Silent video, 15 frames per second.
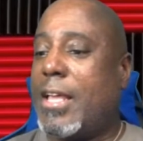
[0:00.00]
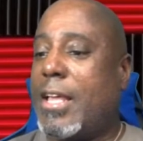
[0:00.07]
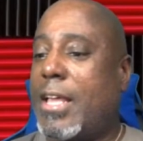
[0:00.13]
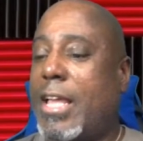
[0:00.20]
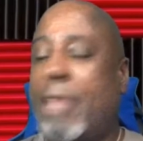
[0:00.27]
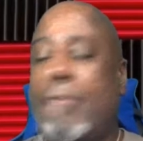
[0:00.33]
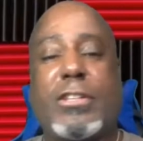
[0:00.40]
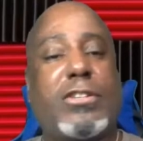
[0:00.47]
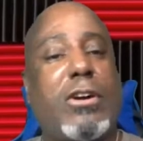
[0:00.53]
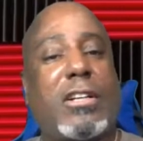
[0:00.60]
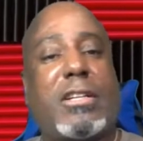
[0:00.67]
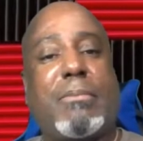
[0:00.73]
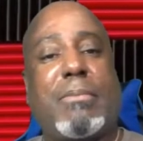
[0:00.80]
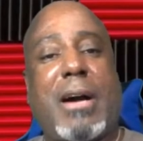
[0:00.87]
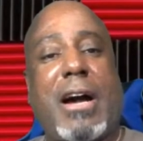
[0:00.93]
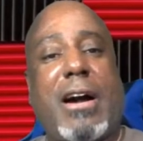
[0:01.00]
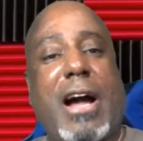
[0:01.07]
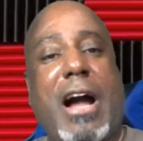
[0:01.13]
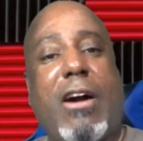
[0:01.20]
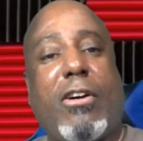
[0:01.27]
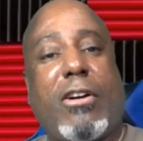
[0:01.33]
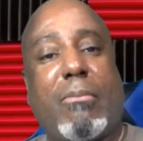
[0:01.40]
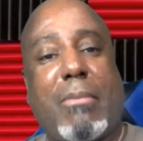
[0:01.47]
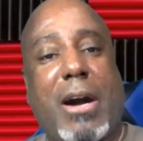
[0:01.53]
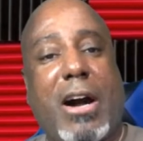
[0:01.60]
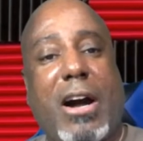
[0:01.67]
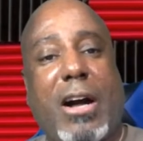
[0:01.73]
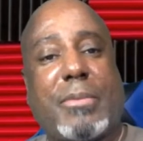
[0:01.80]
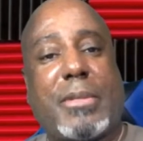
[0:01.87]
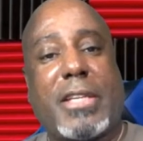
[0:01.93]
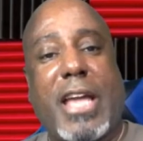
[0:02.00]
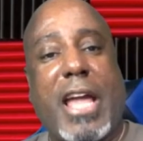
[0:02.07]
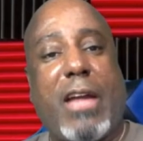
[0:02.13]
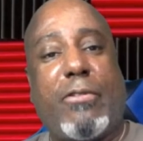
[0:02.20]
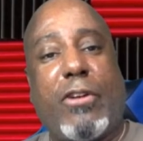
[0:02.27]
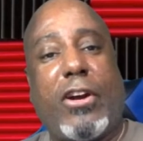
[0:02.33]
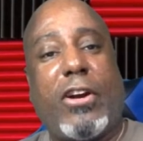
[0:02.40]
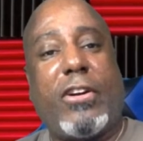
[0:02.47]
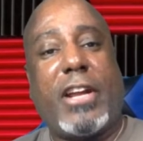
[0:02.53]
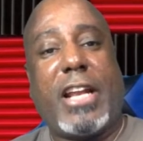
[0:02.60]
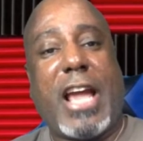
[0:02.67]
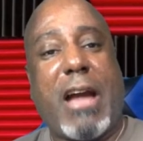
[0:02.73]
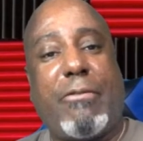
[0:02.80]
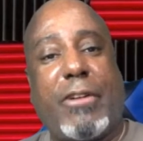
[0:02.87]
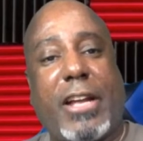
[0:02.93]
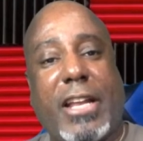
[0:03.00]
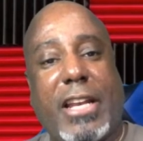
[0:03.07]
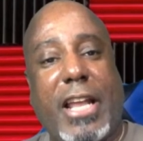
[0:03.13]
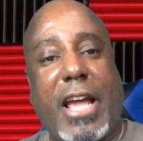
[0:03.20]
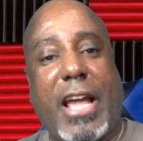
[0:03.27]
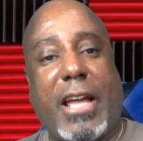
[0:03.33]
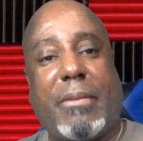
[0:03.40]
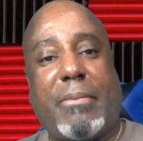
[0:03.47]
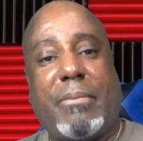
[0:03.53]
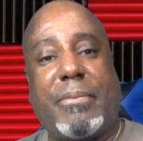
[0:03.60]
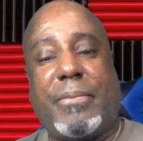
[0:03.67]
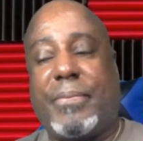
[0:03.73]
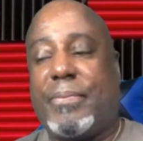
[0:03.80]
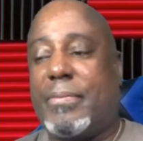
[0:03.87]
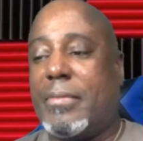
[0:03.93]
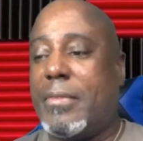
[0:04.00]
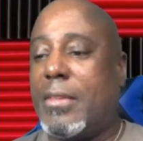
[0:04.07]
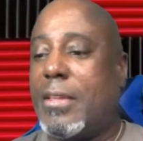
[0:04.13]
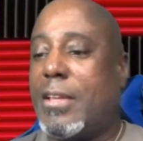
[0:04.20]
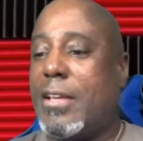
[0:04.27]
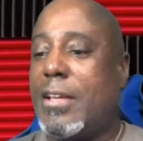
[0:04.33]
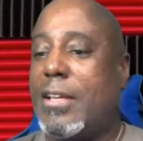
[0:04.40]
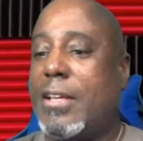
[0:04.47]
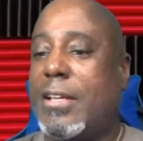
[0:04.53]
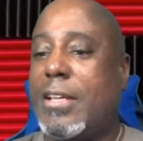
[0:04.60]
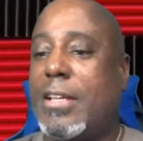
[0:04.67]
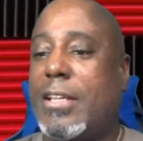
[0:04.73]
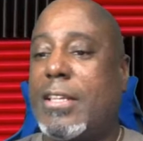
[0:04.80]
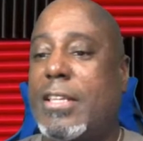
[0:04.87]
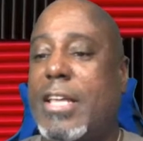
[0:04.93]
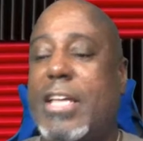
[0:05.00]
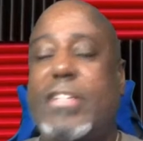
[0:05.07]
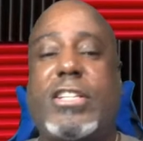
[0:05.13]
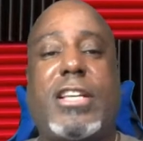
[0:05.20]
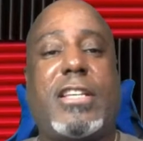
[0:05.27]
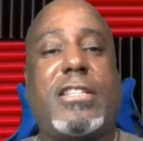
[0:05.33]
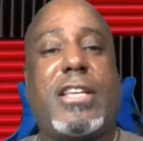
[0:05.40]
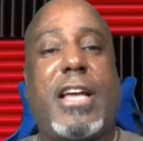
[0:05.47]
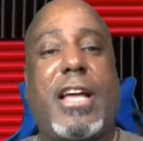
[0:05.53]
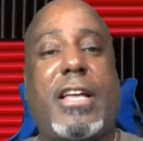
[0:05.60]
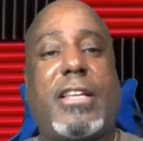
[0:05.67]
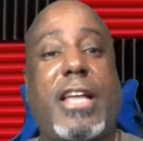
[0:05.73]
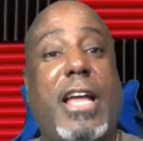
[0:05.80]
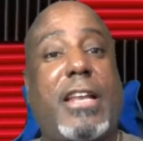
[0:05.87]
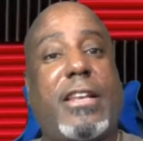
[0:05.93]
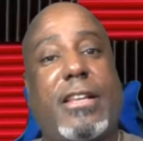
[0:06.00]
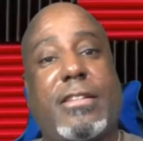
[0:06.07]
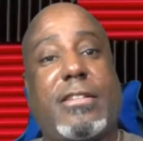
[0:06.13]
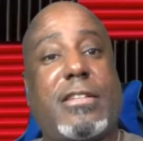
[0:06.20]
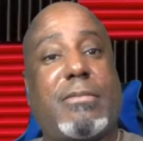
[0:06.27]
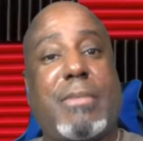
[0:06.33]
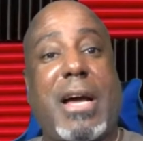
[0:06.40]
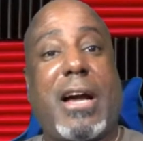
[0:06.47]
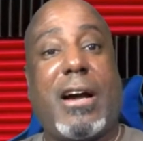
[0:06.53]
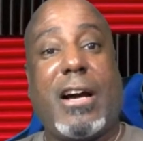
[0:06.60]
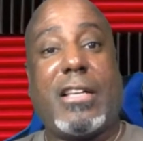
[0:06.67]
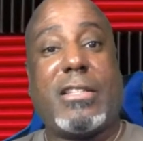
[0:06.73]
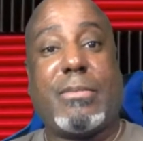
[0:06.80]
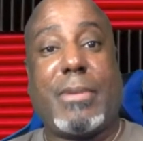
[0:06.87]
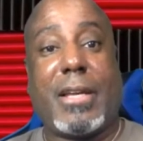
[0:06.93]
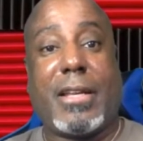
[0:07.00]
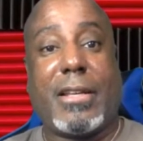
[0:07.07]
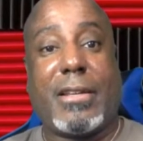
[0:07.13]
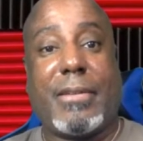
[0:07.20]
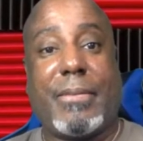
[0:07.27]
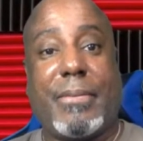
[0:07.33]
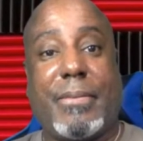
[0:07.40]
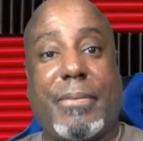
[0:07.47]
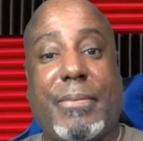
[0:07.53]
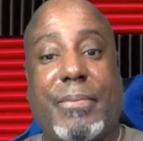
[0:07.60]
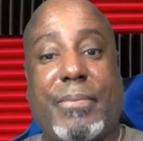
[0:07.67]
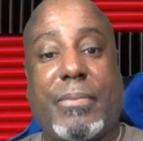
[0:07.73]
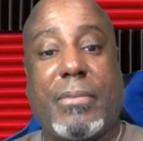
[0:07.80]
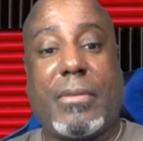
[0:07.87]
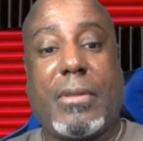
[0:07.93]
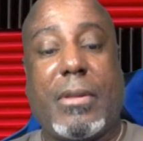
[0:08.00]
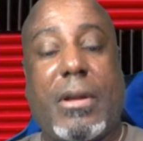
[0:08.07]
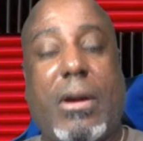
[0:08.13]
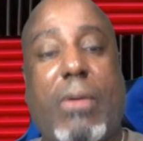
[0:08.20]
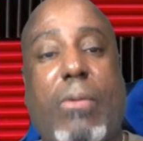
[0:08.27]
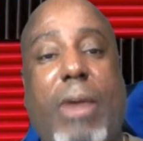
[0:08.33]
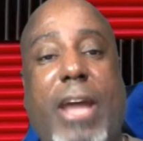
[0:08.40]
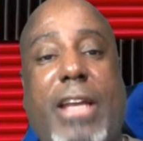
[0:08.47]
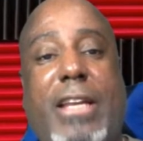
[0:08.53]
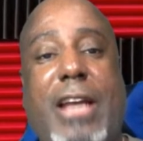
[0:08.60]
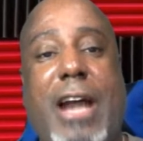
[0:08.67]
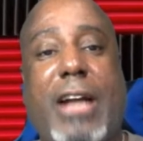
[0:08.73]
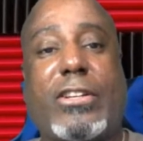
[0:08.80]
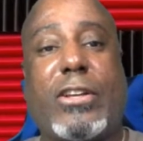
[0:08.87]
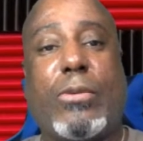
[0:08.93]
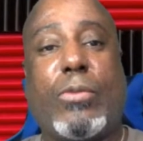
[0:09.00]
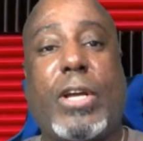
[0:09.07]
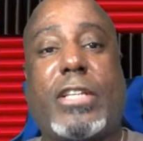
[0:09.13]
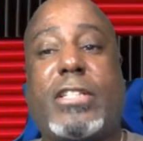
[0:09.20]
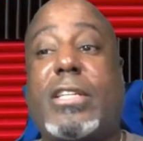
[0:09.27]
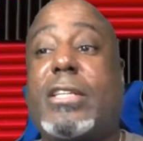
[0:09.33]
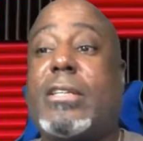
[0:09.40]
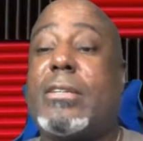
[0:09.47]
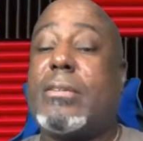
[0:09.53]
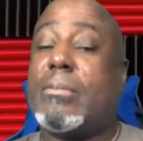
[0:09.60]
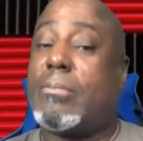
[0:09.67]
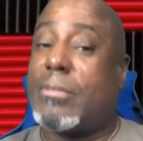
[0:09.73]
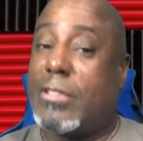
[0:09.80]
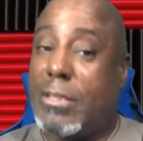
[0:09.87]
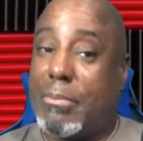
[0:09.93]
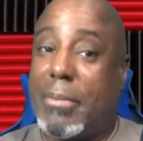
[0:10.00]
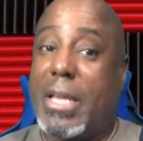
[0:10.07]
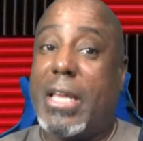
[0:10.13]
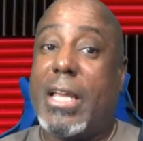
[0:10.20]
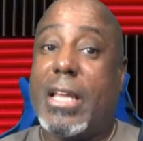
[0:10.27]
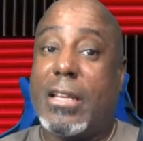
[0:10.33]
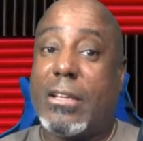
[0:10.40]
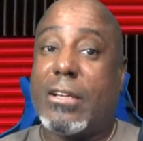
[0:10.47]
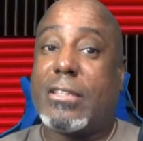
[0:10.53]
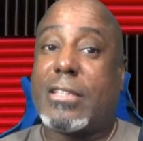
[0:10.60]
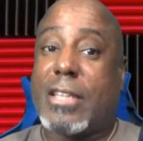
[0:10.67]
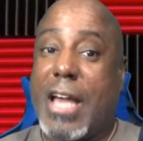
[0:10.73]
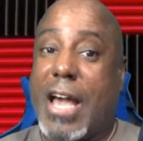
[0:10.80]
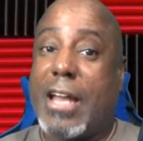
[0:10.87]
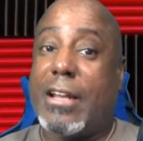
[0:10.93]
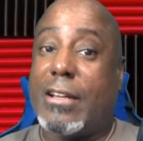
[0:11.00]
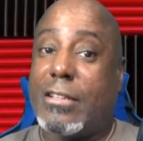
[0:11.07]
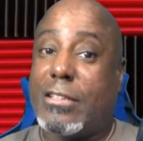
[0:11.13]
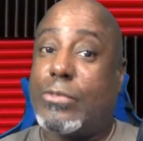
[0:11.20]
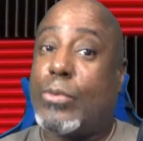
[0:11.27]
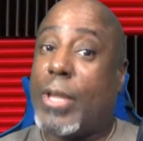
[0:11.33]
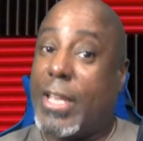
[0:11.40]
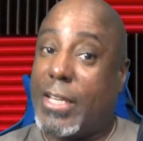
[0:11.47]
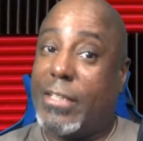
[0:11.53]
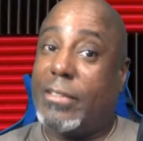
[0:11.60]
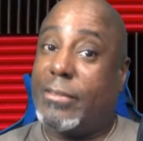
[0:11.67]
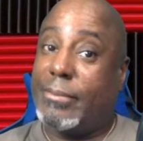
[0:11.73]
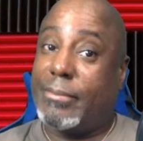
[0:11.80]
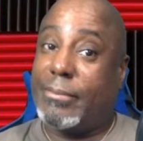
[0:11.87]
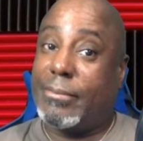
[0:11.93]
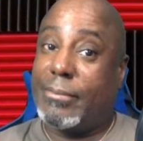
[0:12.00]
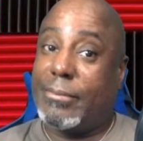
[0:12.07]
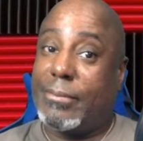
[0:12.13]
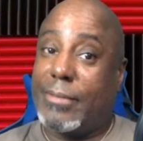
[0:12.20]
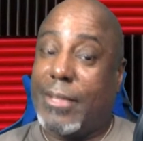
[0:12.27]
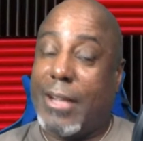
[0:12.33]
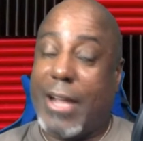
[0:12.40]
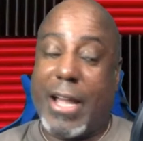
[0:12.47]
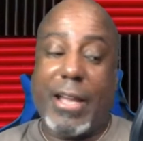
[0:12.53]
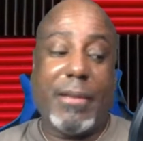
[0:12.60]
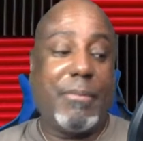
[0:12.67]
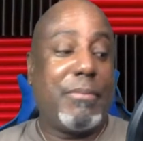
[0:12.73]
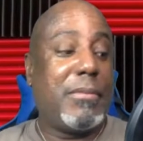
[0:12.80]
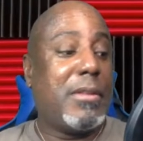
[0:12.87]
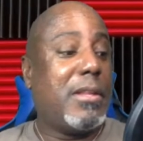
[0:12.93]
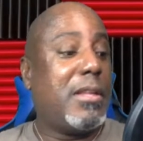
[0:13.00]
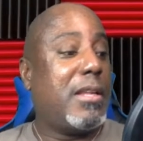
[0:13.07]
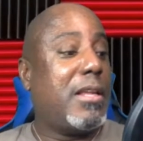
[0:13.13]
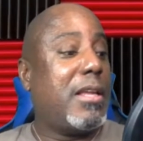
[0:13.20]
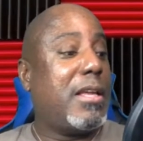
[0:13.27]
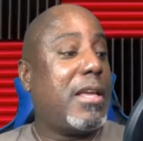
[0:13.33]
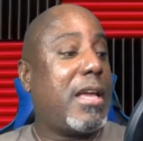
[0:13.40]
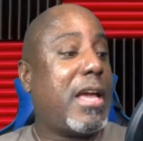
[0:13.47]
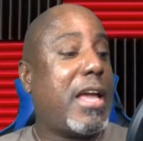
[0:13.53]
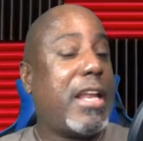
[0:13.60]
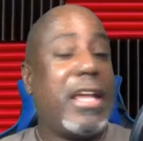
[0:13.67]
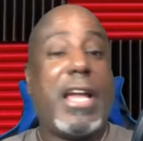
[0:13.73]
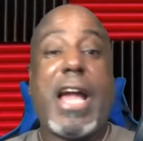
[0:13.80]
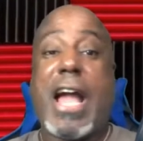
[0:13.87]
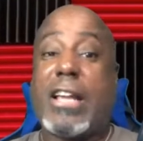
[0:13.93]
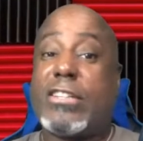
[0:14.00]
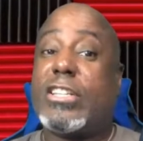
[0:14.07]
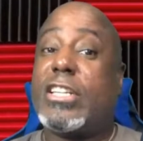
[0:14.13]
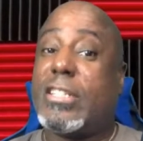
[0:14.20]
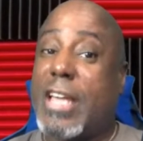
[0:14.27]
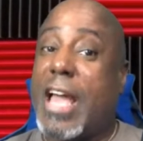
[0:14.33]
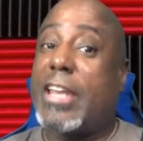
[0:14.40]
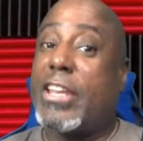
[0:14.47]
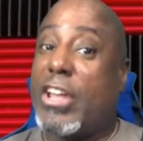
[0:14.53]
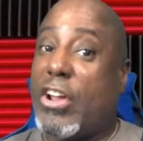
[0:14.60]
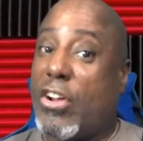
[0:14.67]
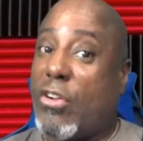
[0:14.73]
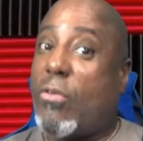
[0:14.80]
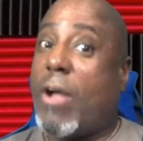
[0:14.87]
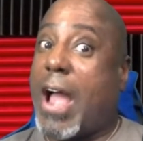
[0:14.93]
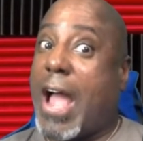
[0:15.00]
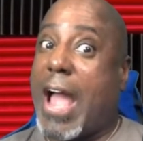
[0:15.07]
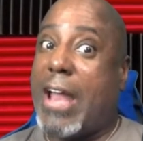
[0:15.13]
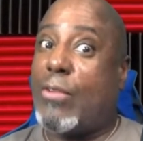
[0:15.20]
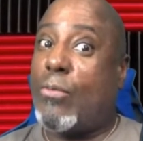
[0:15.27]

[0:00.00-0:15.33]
Even talked about how her moms gave her an African name. Then she said, and this is my husband, a white doctor, which to me, he looks kind of sweet, right? And he actually sat there and cried